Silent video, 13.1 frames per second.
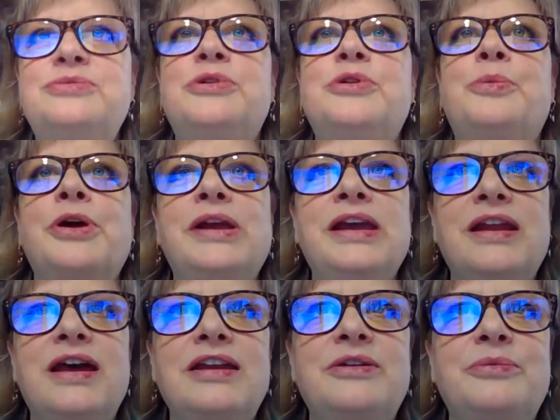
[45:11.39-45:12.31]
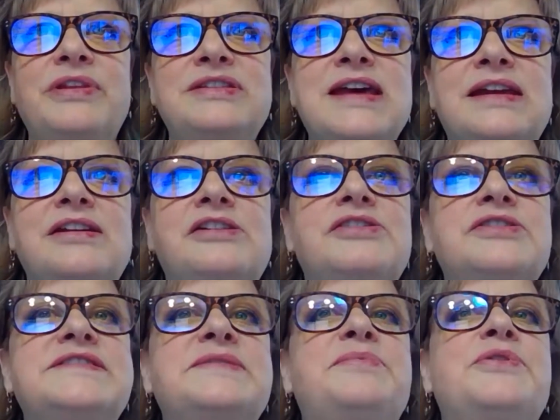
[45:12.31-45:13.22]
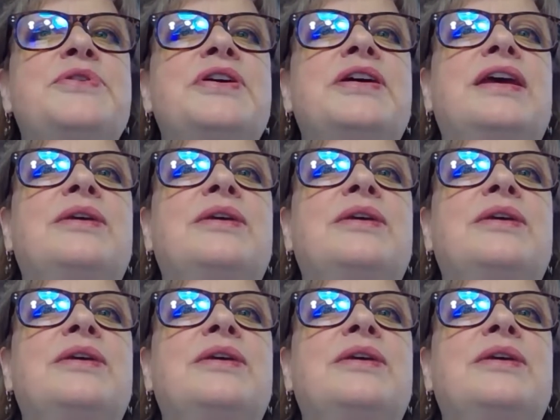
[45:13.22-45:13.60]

We're working on it with technical support,